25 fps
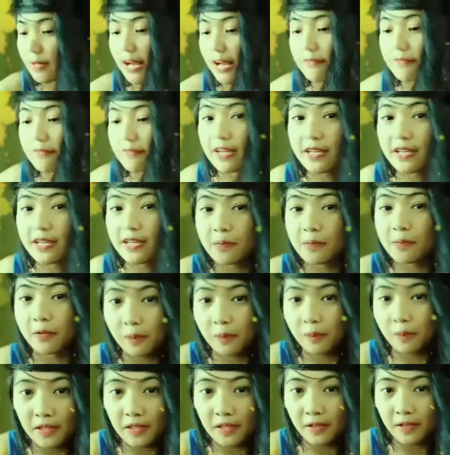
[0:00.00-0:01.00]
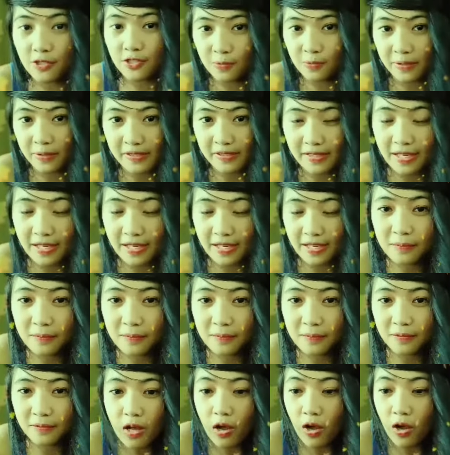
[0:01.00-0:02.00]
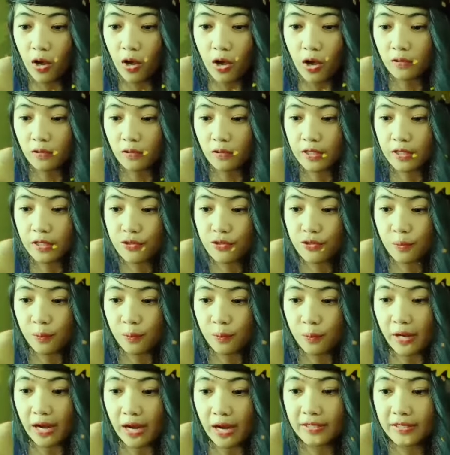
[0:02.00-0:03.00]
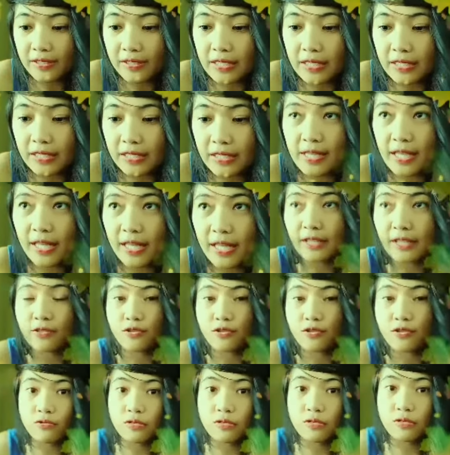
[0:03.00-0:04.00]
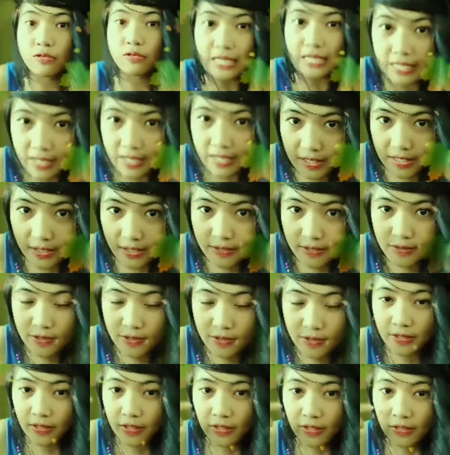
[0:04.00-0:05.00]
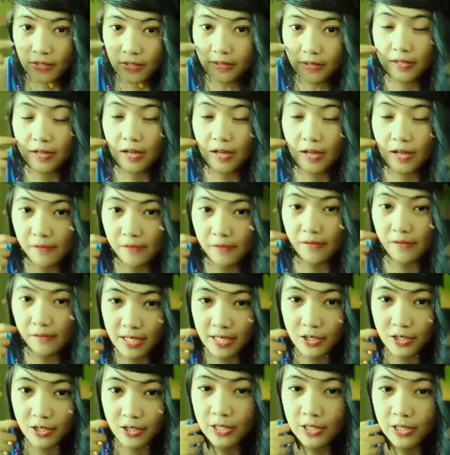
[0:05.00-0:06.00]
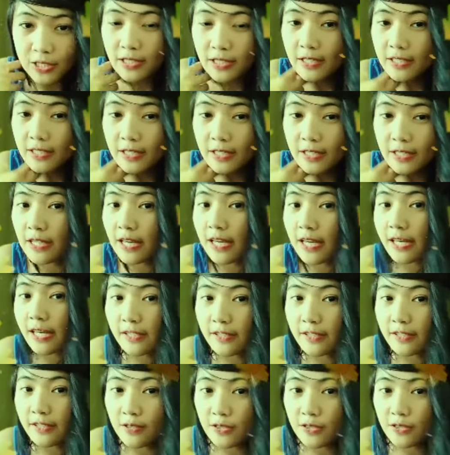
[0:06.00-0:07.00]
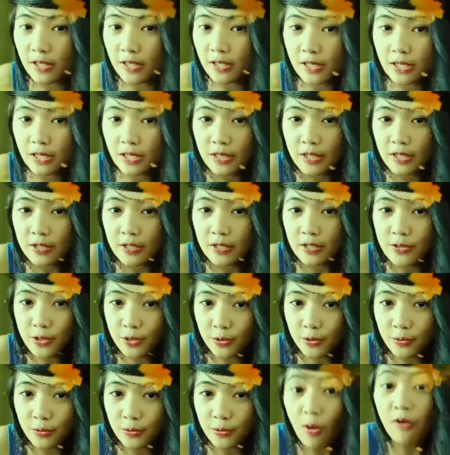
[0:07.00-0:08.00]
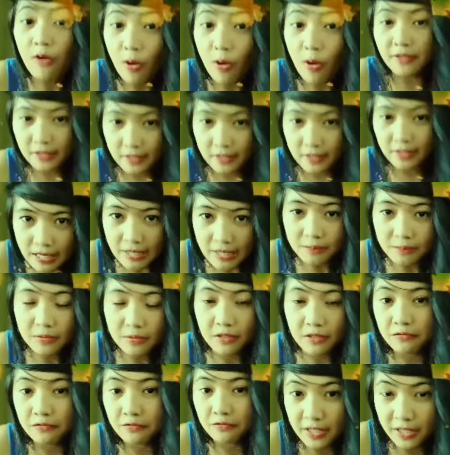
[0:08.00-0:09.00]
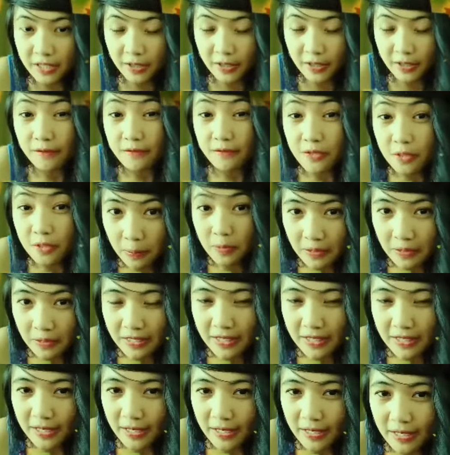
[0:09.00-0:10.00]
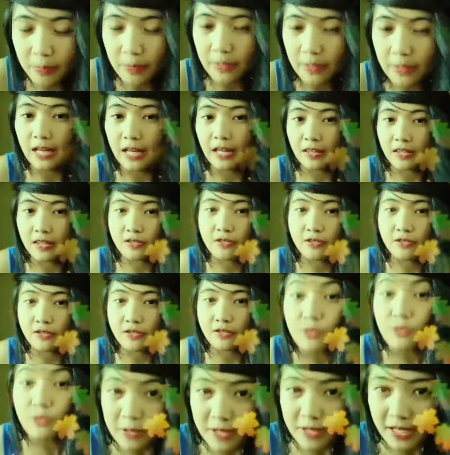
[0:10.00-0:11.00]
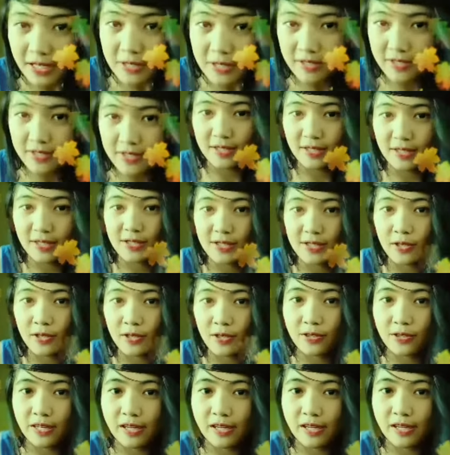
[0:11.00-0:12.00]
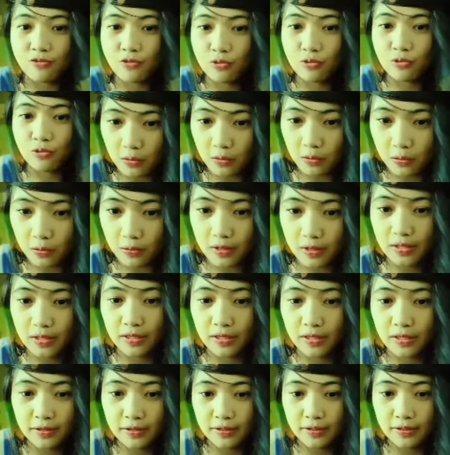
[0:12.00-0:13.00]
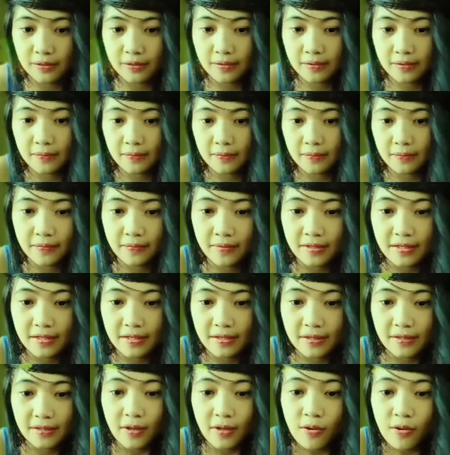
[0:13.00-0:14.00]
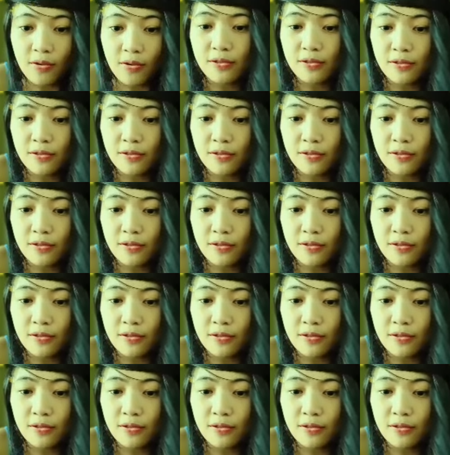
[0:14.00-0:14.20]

I don't have any preparations right now. Only to practice and to ease the conversation and uh, to overcome the fear of speaking by other students so they can yes. talk. Mm.